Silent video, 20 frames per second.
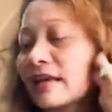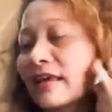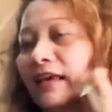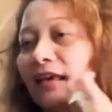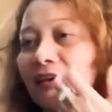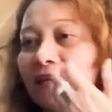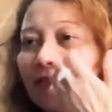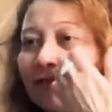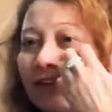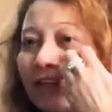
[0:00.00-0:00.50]

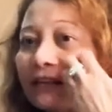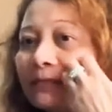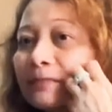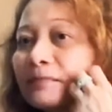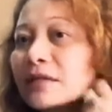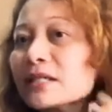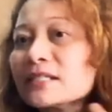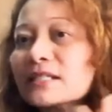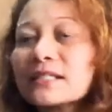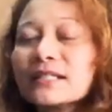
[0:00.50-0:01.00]
every
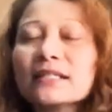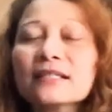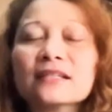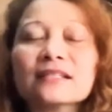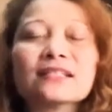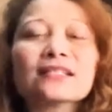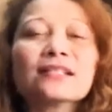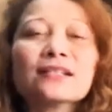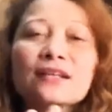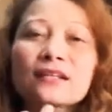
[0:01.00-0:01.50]
person,
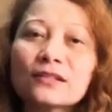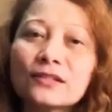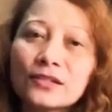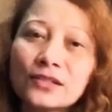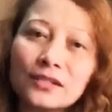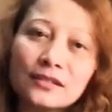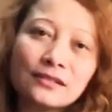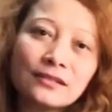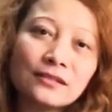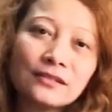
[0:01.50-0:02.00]
it's not
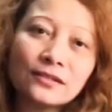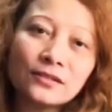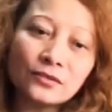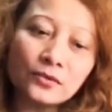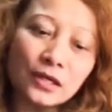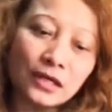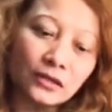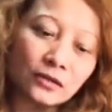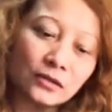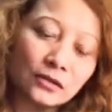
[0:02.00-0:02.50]
just the
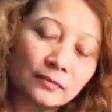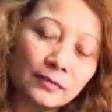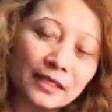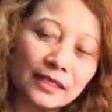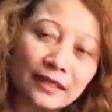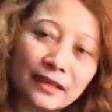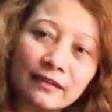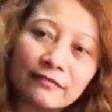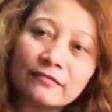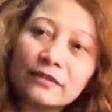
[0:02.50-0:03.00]
struggle,
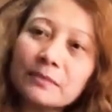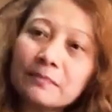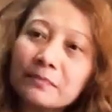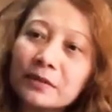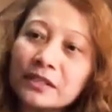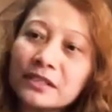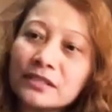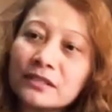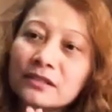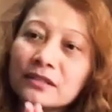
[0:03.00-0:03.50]
but every
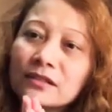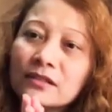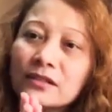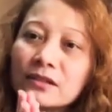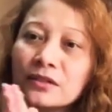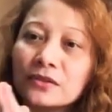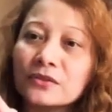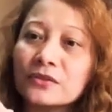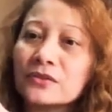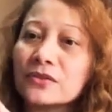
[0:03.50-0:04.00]
person
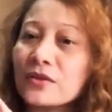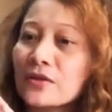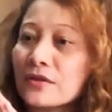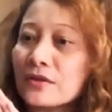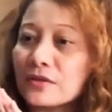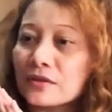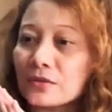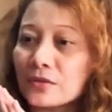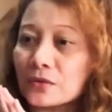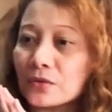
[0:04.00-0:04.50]
goes
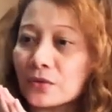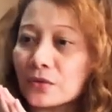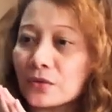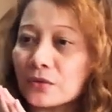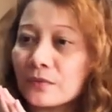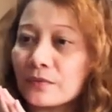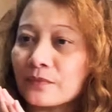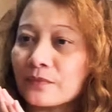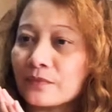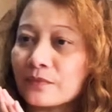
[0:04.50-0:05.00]

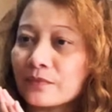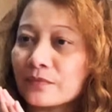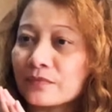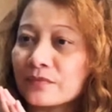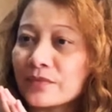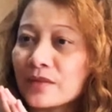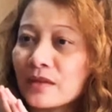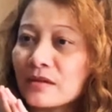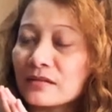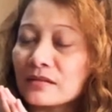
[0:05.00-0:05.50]
through
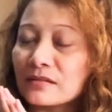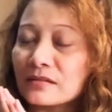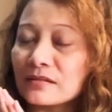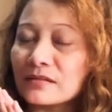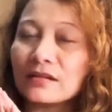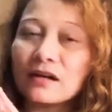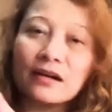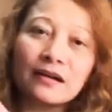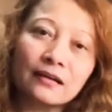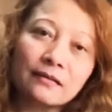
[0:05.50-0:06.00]

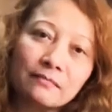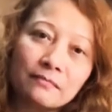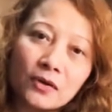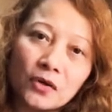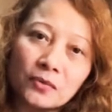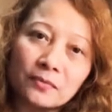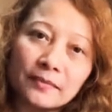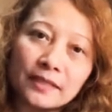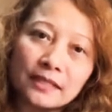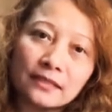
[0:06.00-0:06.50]
dark
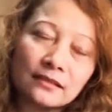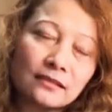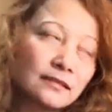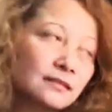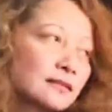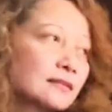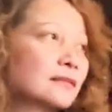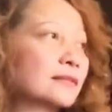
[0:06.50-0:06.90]
moments.